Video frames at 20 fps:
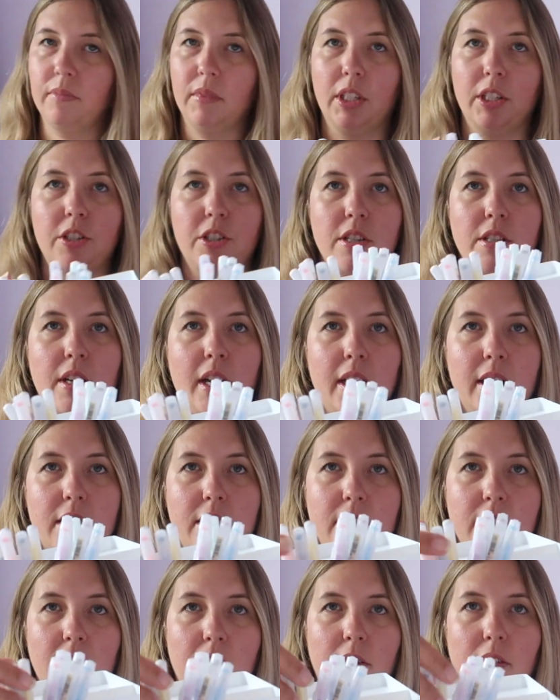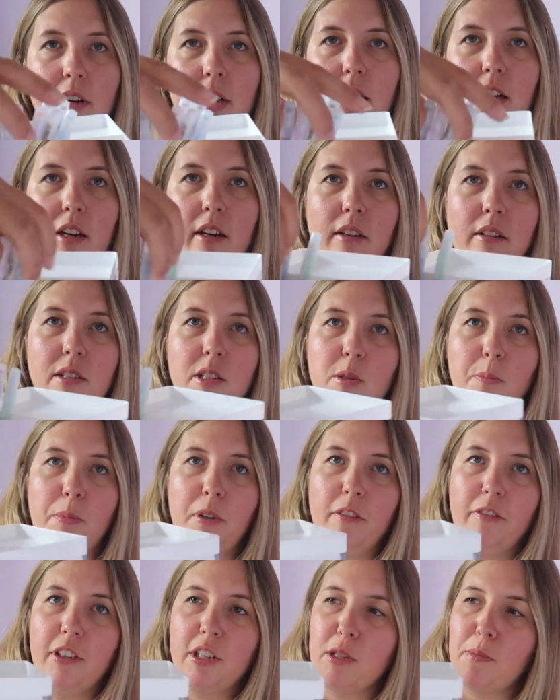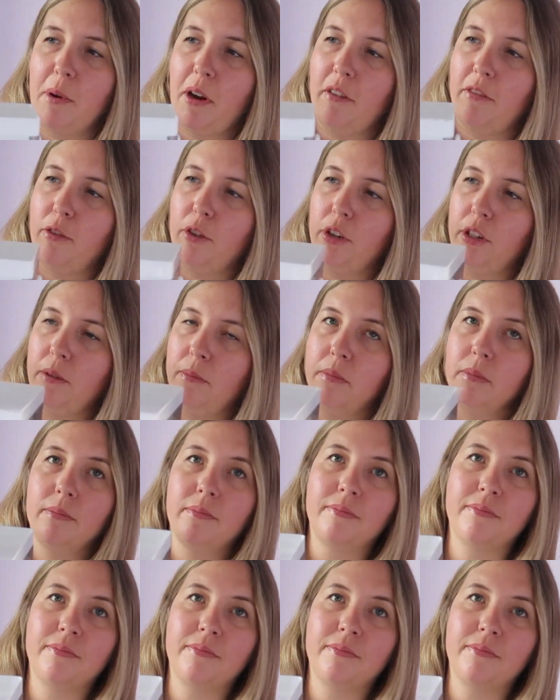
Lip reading: They'll just kind of stick right here. Perfect spot for them.